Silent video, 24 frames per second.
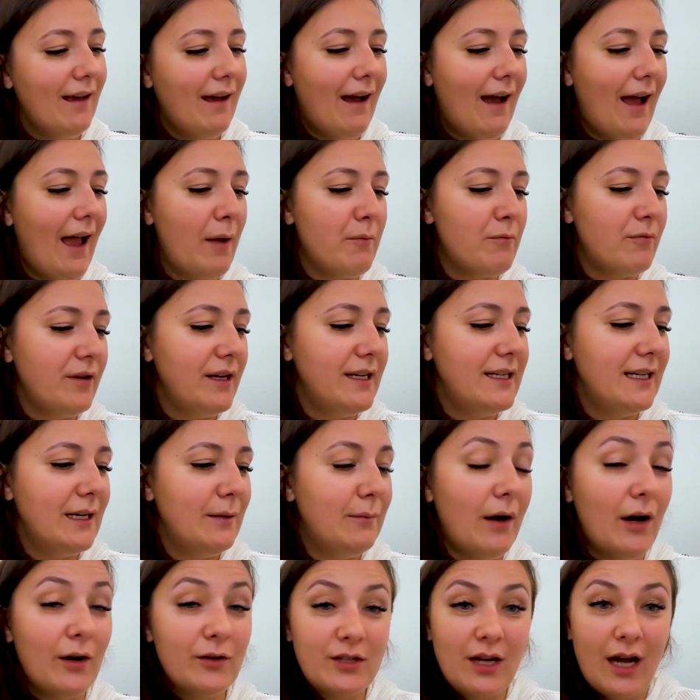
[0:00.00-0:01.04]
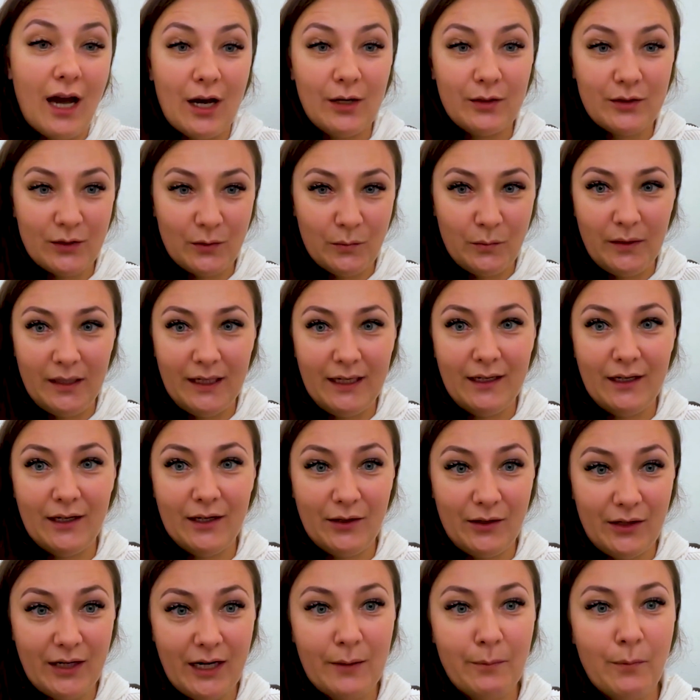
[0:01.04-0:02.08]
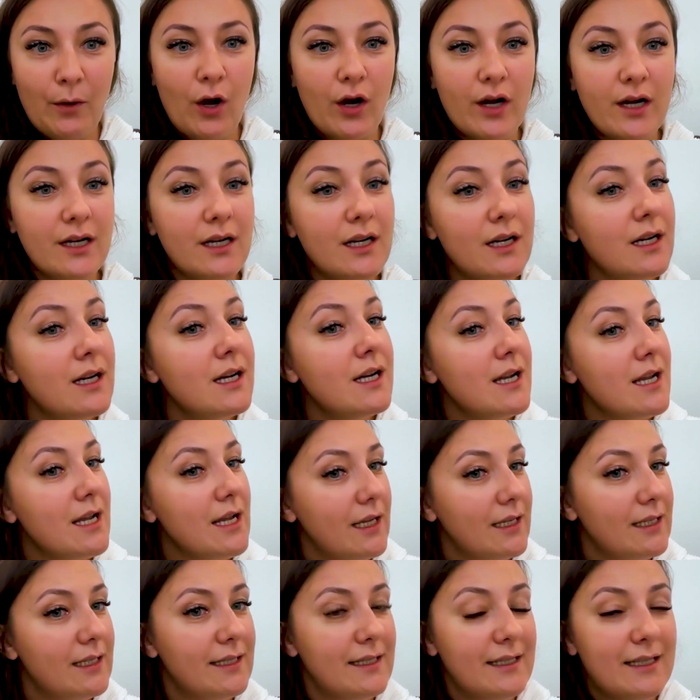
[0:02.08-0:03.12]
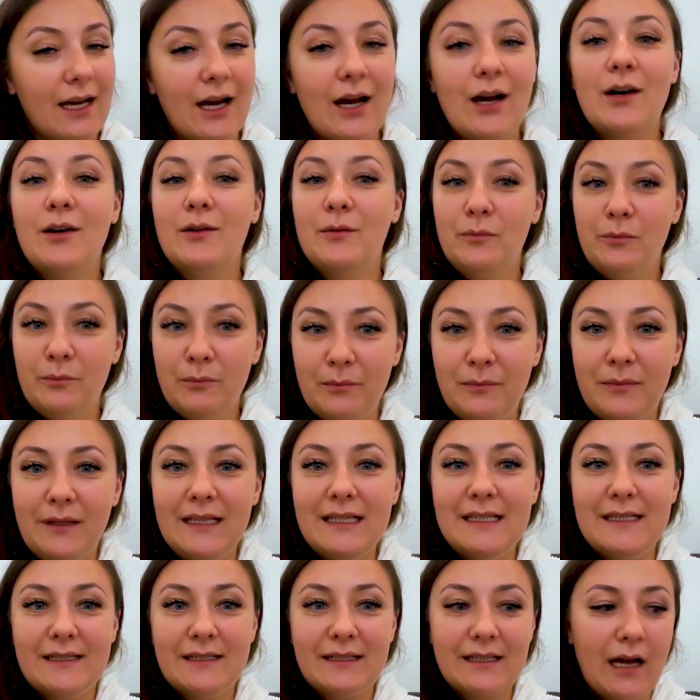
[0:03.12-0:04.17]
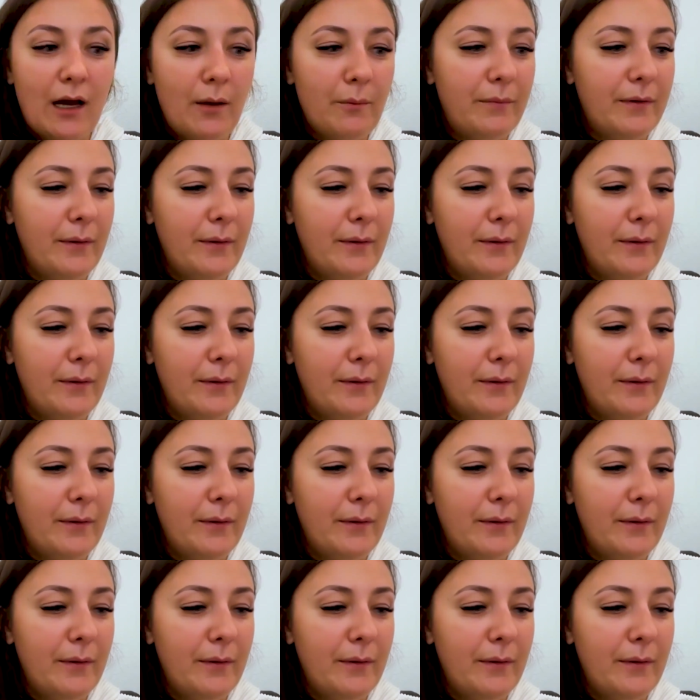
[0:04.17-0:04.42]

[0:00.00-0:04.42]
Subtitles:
I'm reading about how to be good at poker. So please come